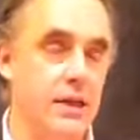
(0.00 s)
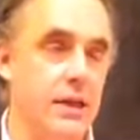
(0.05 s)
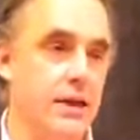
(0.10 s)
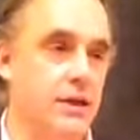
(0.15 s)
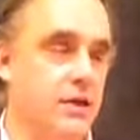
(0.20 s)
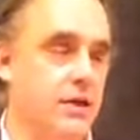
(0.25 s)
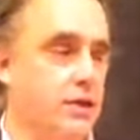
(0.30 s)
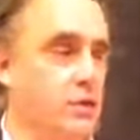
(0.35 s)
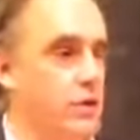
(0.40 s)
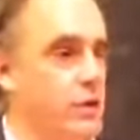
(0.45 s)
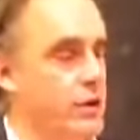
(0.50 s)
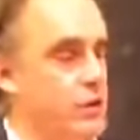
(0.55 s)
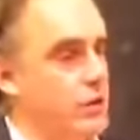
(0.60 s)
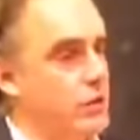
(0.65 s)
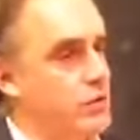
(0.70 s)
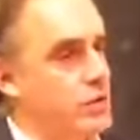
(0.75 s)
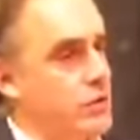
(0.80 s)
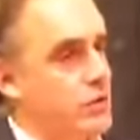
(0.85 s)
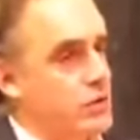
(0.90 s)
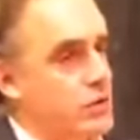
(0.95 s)
And so, you
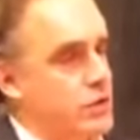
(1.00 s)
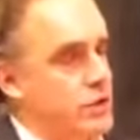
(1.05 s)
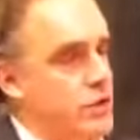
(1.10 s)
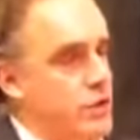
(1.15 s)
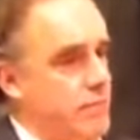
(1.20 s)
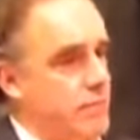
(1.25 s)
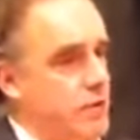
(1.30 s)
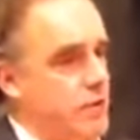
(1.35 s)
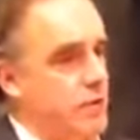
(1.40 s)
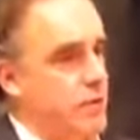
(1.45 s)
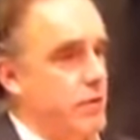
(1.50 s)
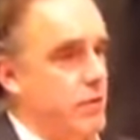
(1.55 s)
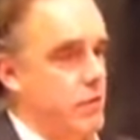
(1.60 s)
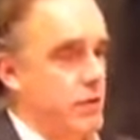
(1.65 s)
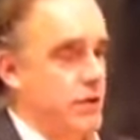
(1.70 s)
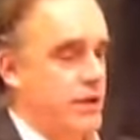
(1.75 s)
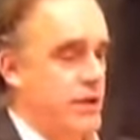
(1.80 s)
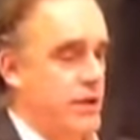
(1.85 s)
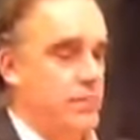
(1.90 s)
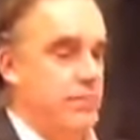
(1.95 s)
know, to, to some degree,
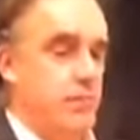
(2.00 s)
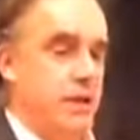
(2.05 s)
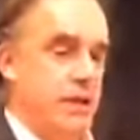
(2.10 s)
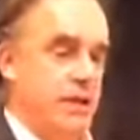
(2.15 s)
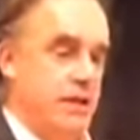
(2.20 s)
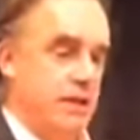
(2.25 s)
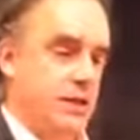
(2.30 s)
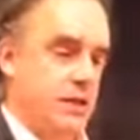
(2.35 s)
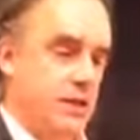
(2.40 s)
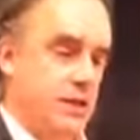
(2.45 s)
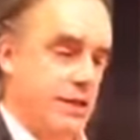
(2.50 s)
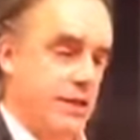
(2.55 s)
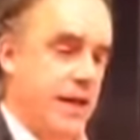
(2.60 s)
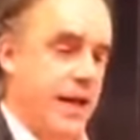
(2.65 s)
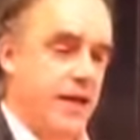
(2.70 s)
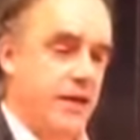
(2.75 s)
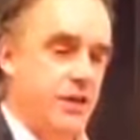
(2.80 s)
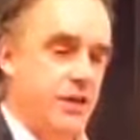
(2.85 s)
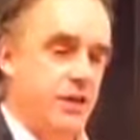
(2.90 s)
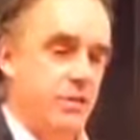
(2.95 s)
what that means is that
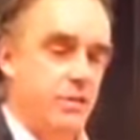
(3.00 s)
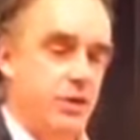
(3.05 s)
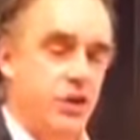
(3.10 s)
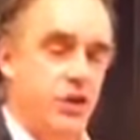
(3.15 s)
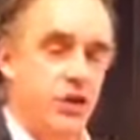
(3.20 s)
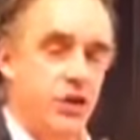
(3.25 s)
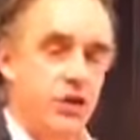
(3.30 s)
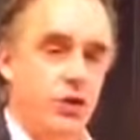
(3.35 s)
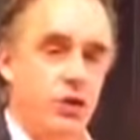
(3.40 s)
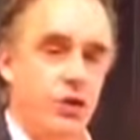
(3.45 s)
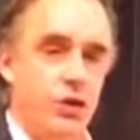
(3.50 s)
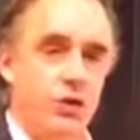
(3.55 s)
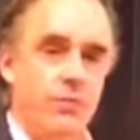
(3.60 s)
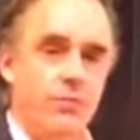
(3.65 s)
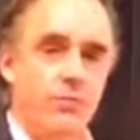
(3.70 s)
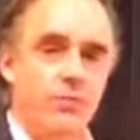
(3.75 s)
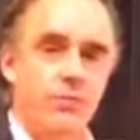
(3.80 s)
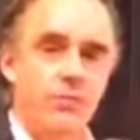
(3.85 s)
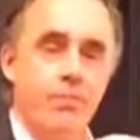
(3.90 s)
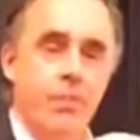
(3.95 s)
as you mature,
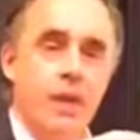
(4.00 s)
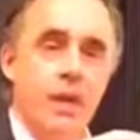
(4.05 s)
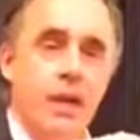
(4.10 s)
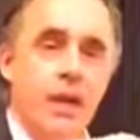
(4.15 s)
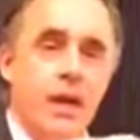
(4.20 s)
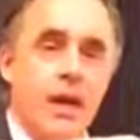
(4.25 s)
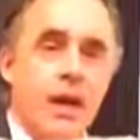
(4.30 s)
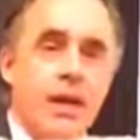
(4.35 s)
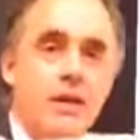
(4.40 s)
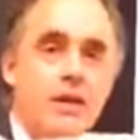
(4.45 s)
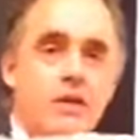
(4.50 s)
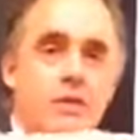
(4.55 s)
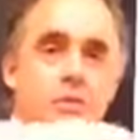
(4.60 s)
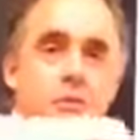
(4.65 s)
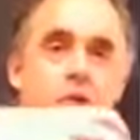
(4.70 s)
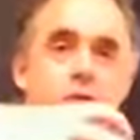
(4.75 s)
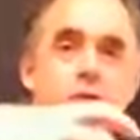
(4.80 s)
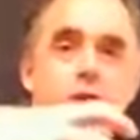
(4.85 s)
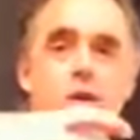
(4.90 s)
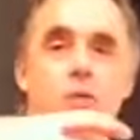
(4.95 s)
and you're
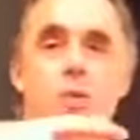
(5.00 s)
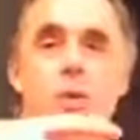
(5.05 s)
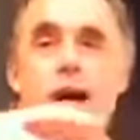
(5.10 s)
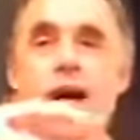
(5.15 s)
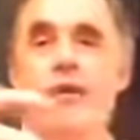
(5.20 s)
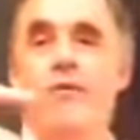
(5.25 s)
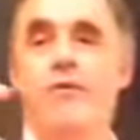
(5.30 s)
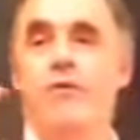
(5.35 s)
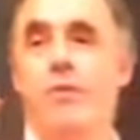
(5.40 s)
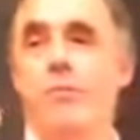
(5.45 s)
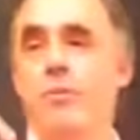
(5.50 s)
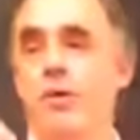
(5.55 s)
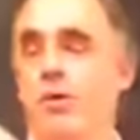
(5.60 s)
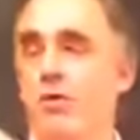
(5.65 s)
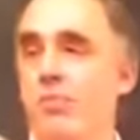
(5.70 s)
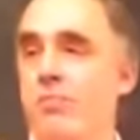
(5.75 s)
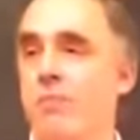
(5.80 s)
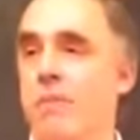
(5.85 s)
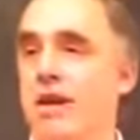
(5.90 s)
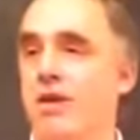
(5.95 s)
moving away from
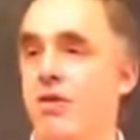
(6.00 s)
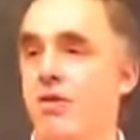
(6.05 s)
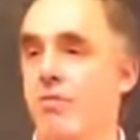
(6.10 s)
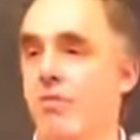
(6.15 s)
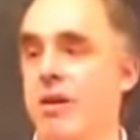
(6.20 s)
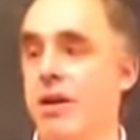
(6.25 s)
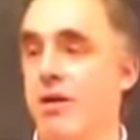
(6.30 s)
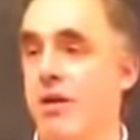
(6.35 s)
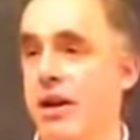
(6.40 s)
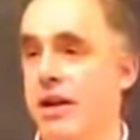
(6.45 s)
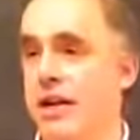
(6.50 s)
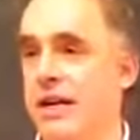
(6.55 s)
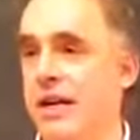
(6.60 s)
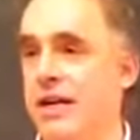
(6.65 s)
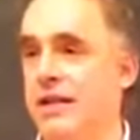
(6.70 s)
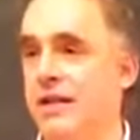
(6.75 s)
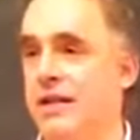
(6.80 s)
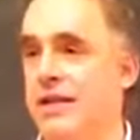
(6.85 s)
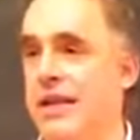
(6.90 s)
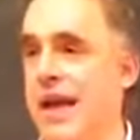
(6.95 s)
your mere
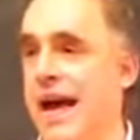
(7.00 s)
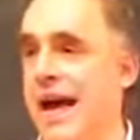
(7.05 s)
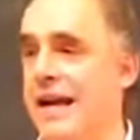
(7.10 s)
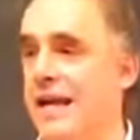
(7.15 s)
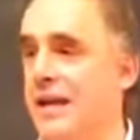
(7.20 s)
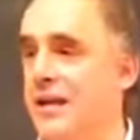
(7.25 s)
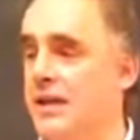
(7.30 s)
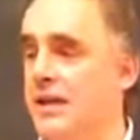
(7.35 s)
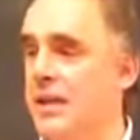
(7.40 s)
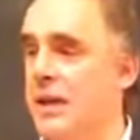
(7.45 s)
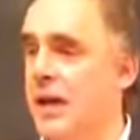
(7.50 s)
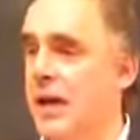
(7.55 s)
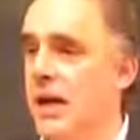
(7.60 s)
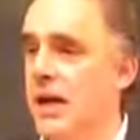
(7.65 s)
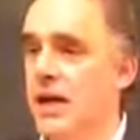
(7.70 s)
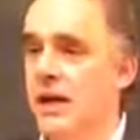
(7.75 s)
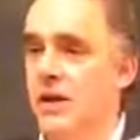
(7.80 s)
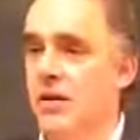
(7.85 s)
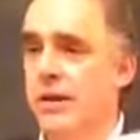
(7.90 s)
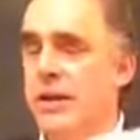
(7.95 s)
marionette status.
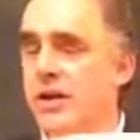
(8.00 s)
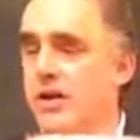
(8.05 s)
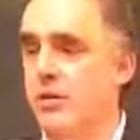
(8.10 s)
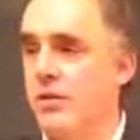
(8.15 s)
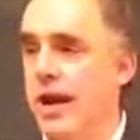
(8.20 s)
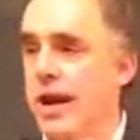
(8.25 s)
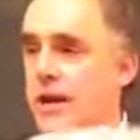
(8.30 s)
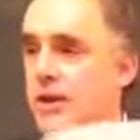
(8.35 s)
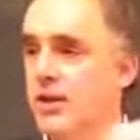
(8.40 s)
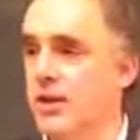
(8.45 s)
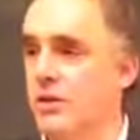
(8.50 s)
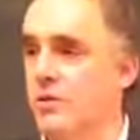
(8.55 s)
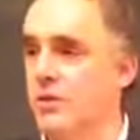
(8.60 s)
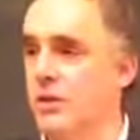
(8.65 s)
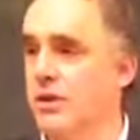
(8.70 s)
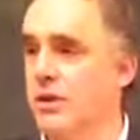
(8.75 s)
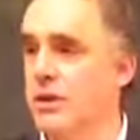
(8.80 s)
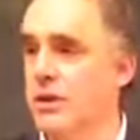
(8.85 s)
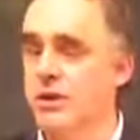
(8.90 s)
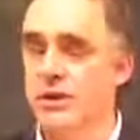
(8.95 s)
Your interaction
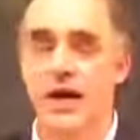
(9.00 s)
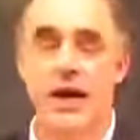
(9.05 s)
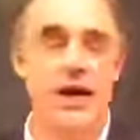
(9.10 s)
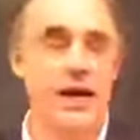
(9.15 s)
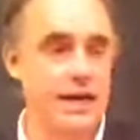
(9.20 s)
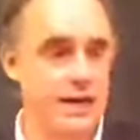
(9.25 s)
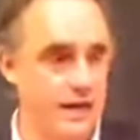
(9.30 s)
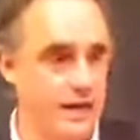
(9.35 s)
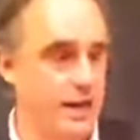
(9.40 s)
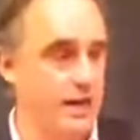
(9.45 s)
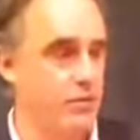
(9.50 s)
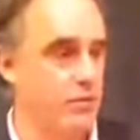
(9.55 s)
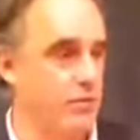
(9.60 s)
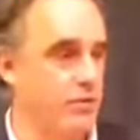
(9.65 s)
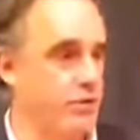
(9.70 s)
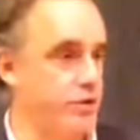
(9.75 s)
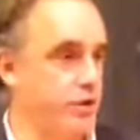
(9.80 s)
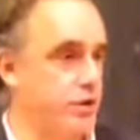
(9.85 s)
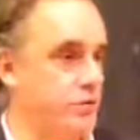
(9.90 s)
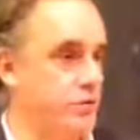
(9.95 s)
with society, like
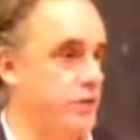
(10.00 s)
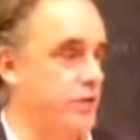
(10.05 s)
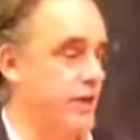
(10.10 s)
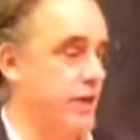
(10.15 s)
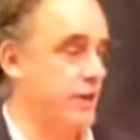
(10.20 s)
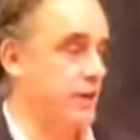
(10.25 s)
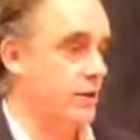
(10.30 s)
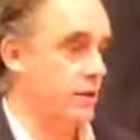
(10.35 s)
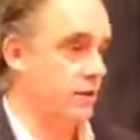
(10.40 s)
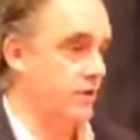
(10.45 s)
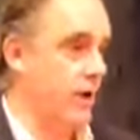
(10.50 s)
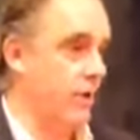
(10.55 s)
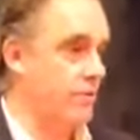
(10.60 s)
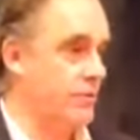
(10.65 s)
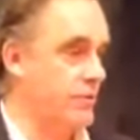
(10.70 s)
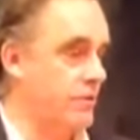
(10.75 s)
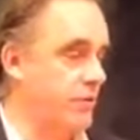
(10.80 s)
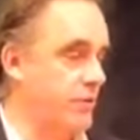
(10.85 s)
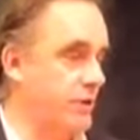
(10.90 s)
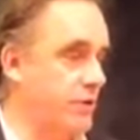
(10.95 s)
Rousseau said,
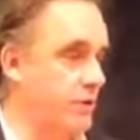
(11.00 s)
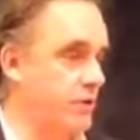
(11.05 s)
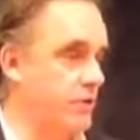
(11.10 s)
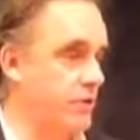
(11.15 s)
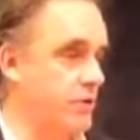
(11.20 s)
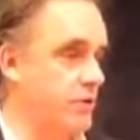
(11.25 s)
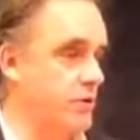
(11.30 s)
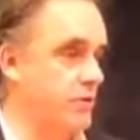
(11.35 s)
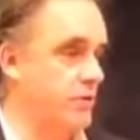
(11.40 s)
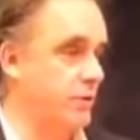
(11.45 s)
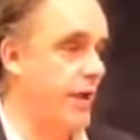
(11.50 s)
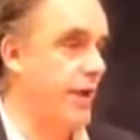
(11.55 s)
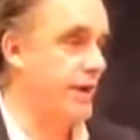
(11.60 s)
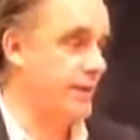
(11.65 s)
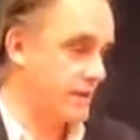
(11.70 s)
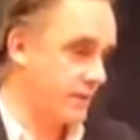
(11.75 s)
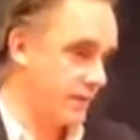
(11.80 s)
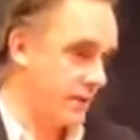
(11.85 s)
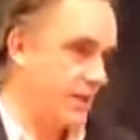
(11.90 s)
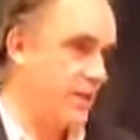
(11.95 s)
corrupts you in all sorts of
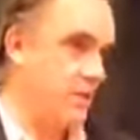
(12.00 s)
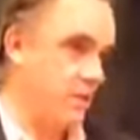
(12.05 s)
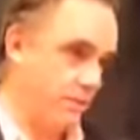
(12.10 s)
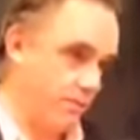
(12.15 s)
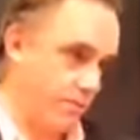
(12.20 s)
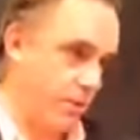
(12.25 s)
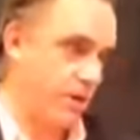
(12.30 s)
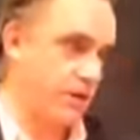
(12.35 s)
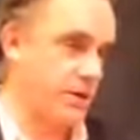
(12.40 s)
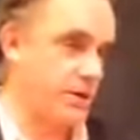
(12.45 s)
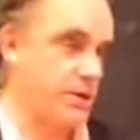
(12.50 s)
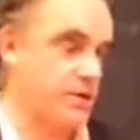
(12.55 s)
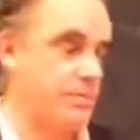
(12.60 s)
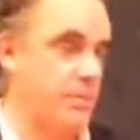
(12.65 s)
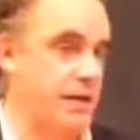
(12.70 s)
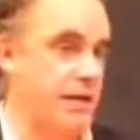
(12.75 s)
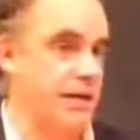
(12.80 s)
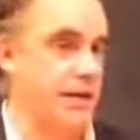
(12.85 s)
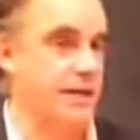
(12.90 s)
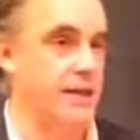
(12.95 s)
ways. I mean, you're
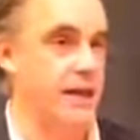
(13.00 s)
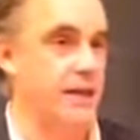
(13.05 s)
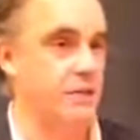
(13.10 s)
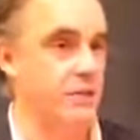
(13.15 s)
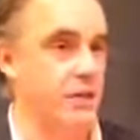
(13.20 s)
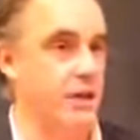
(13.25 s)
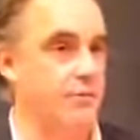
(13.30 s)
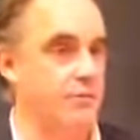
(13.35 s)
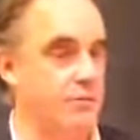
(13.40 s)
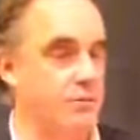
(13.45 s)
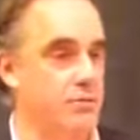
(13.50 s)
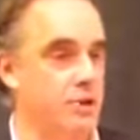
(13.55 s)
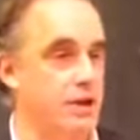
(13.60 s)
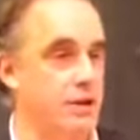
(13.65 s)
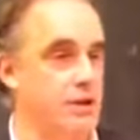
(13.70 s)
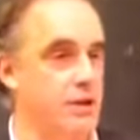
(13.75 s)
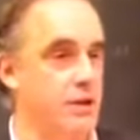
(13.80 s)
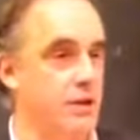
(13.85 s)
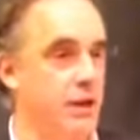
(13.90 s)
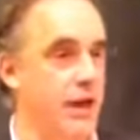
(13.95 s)
participating in that corruption, but
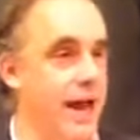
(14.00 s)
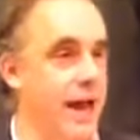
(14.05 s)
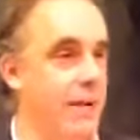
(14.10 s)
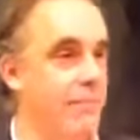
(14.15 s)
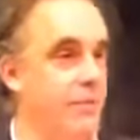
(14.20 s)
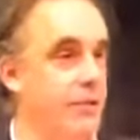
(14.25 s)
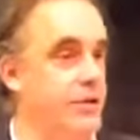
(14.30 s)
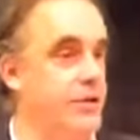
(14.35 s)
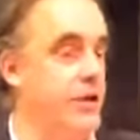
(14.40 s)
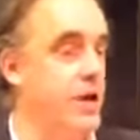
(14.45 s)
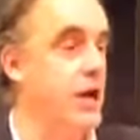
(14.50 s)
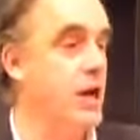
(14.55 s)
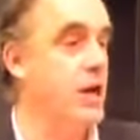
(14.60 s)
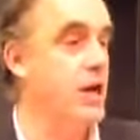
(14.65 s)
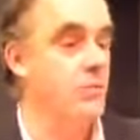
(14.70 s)
it still happens.